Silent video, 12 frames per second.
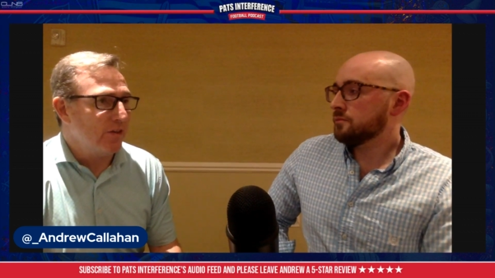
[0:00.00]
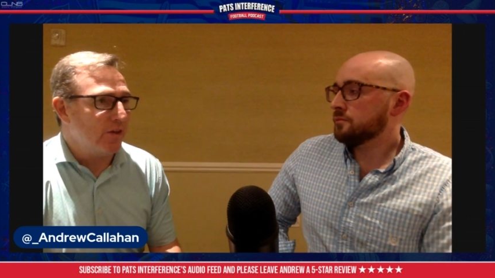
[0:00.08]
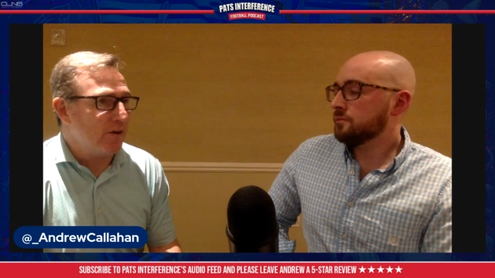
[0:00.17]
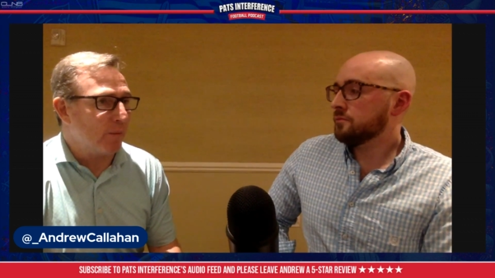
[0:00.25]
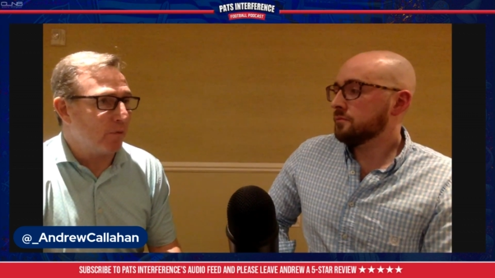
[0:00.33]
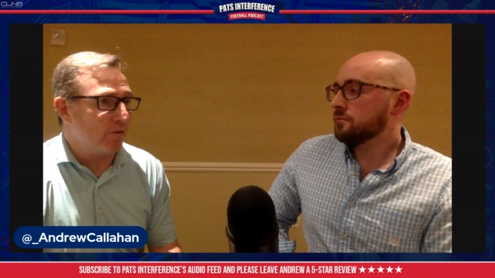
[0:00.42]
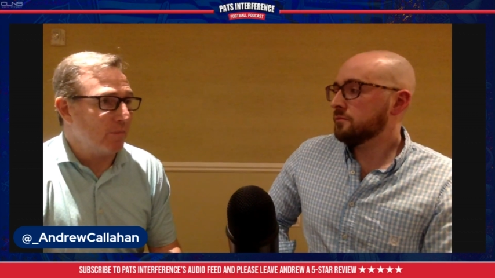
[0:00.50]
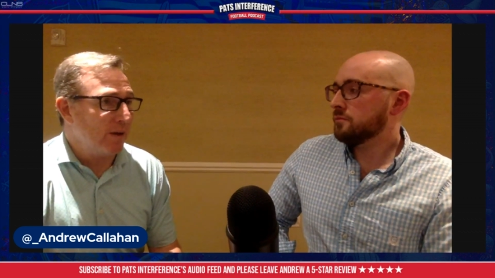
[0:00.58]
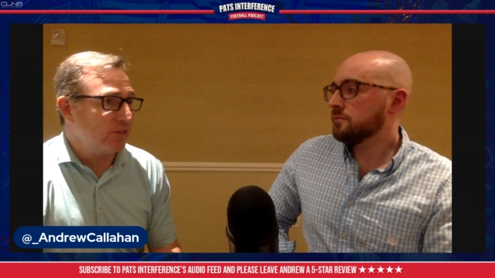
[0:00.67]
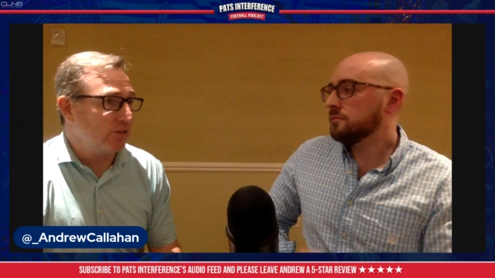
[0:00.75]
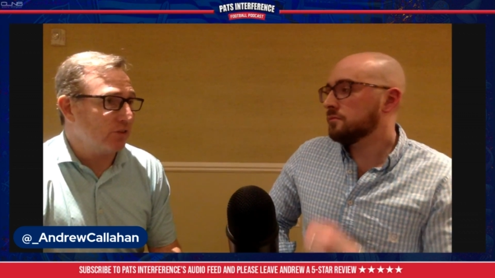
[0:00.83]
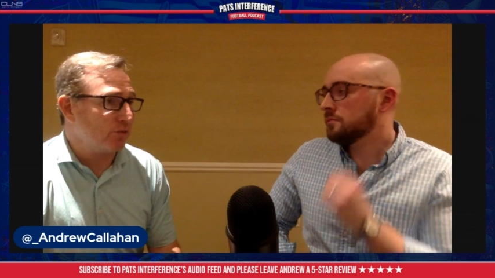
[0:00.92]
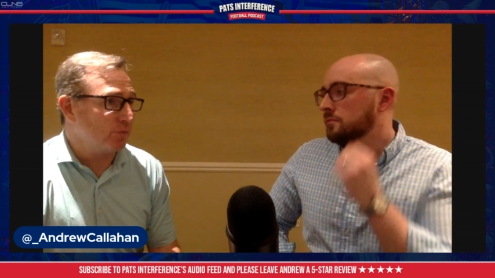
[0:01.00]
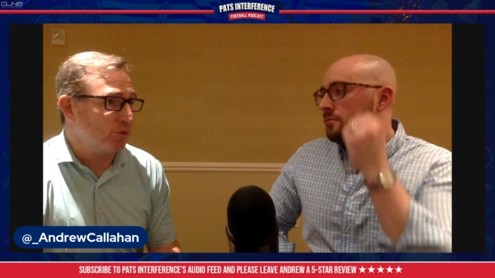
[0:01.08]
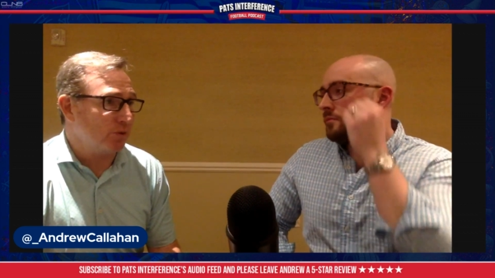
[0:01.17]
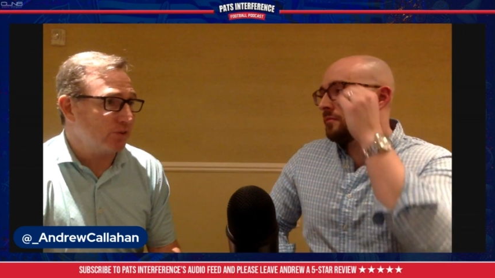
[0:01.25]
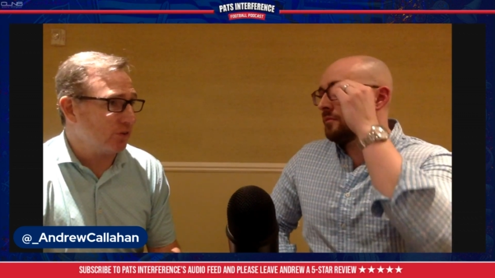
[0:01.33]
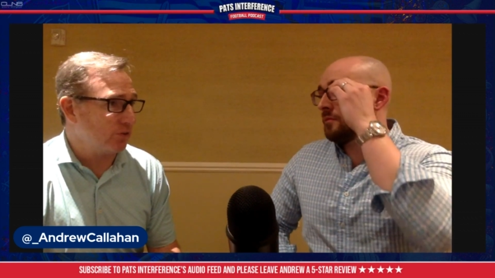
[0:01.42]
Speaker 1: the number of mentions from
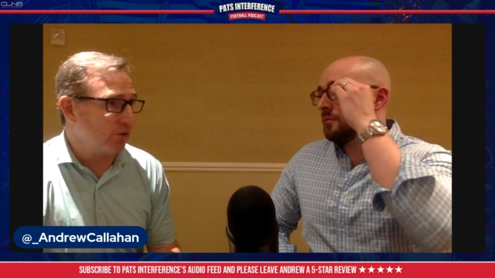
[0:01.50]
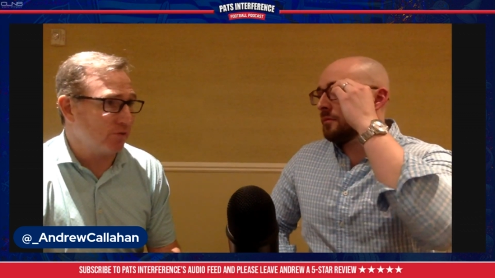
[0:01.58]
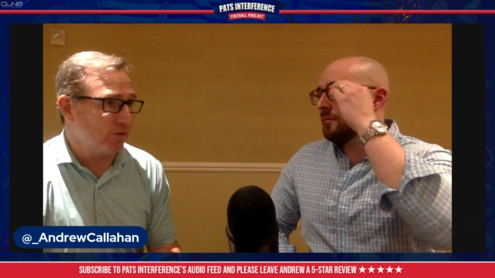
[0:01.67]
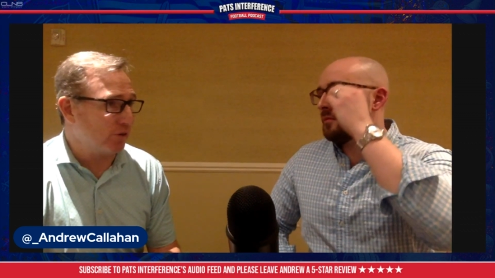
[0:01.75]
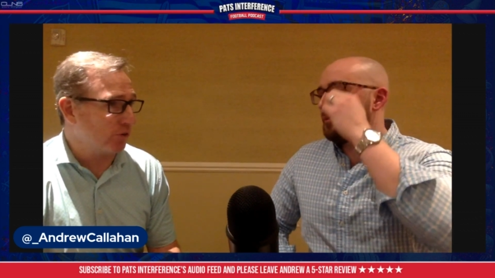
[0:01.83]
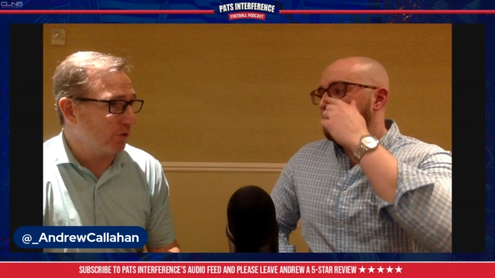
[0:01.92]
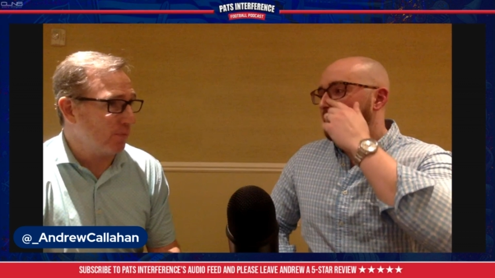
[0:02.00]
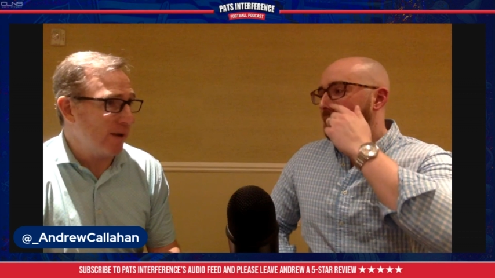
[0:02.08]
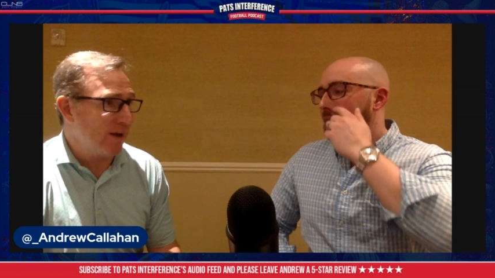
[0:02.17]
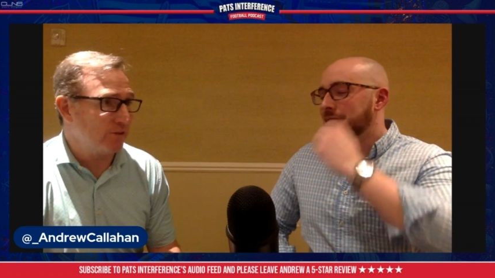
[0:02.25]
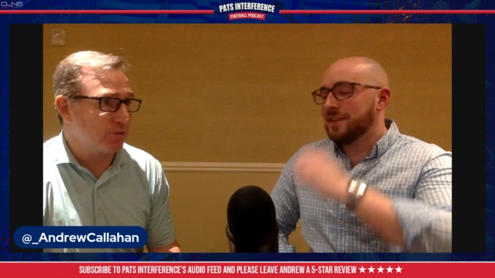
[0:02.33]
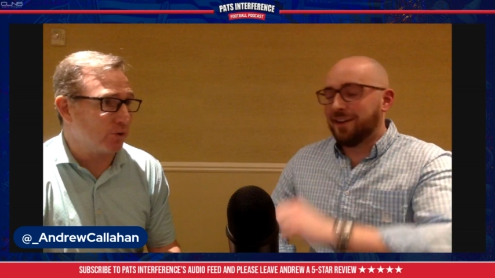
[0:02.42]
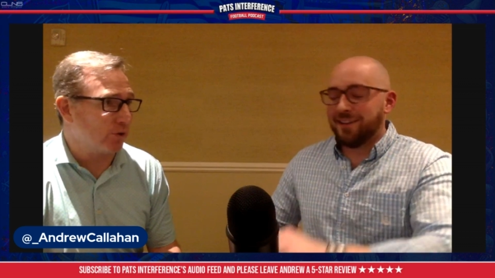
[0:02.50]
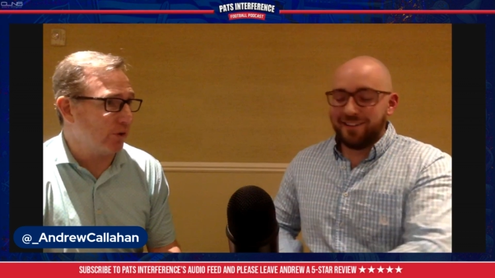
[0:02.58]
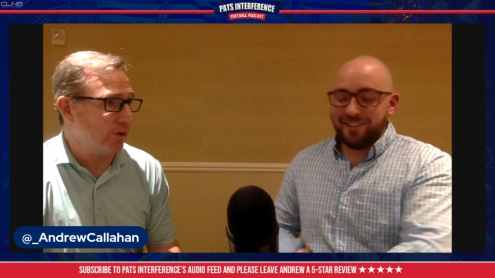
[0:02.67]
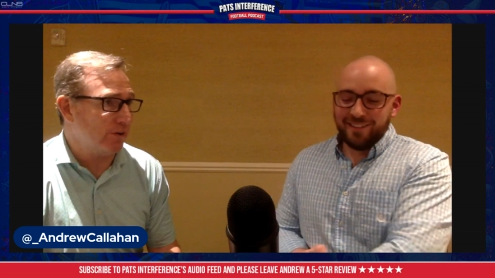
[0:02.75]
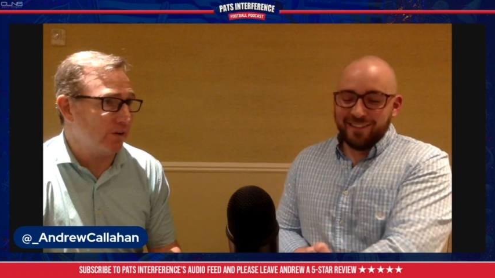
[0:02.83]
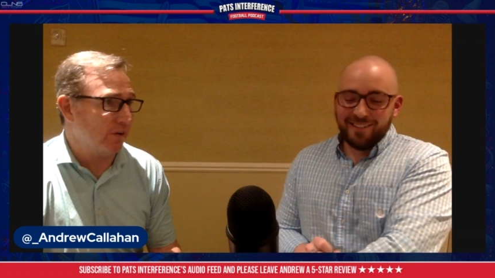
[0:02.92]
two to six on Felger and Maz, or
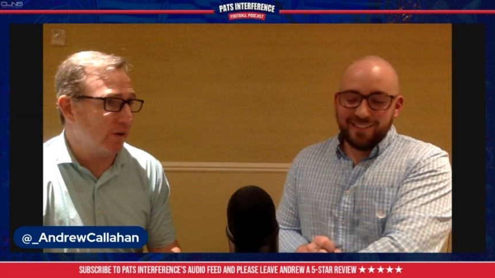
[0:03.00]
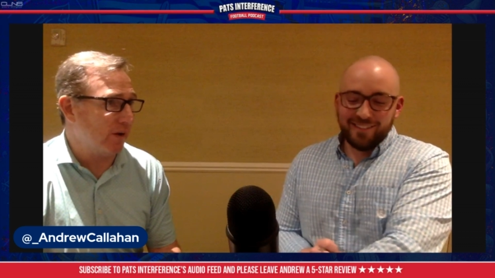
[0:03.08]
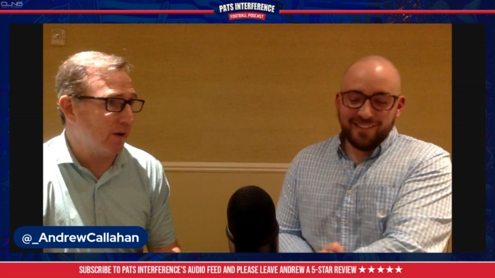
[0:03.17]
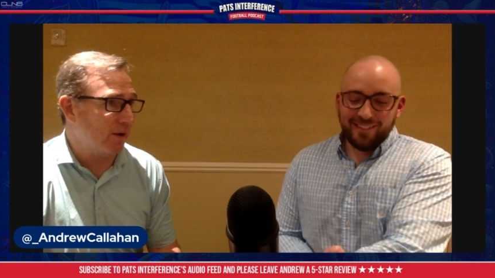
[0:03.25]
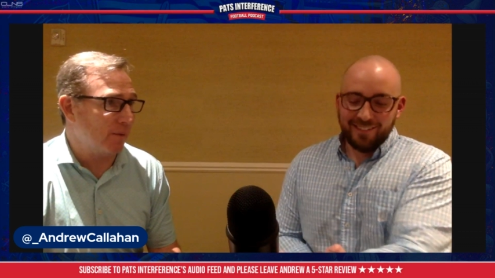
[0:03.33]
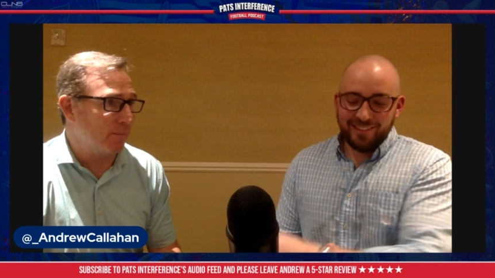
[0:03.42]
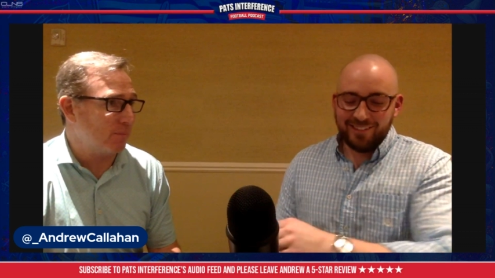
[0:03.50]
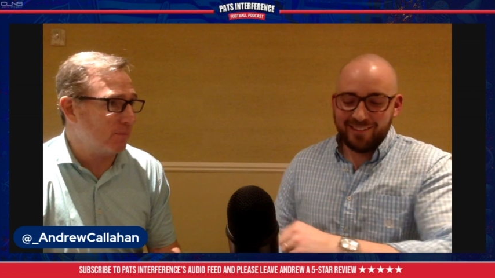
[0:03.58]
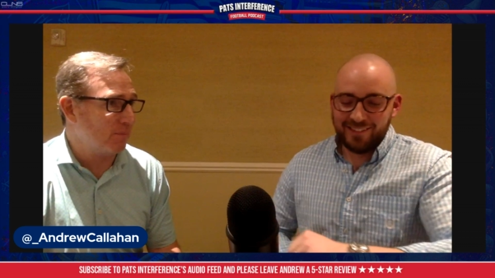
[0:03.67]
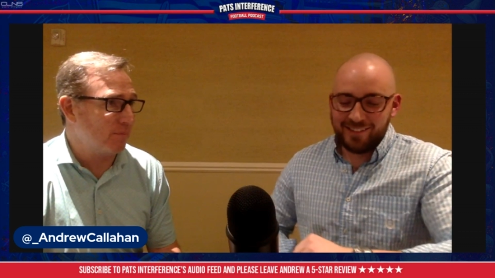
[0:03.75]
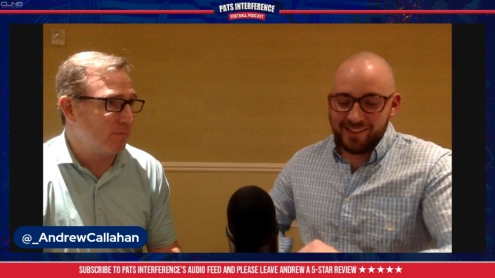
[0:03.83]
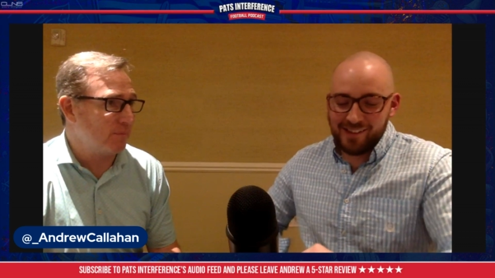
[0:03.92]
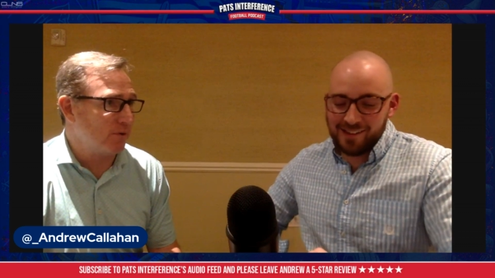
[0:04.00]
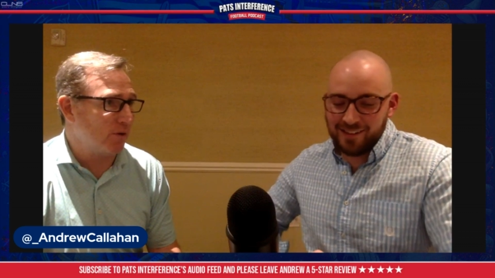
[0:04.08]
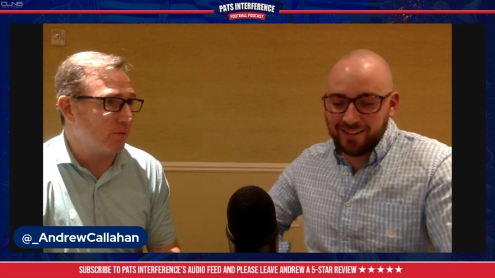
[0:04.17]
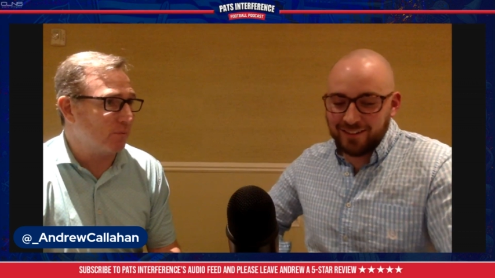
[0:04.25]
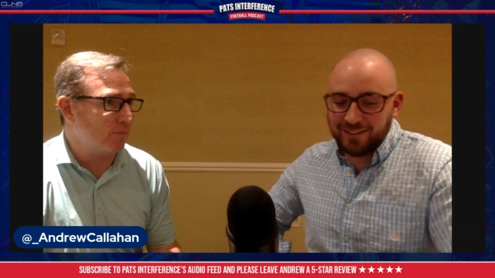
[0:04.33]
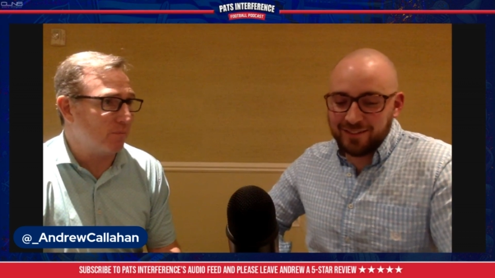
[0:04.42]
on, um, you
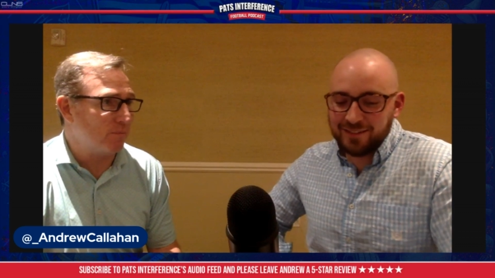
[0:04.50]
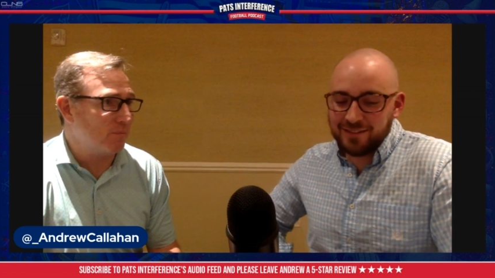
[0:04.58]
know,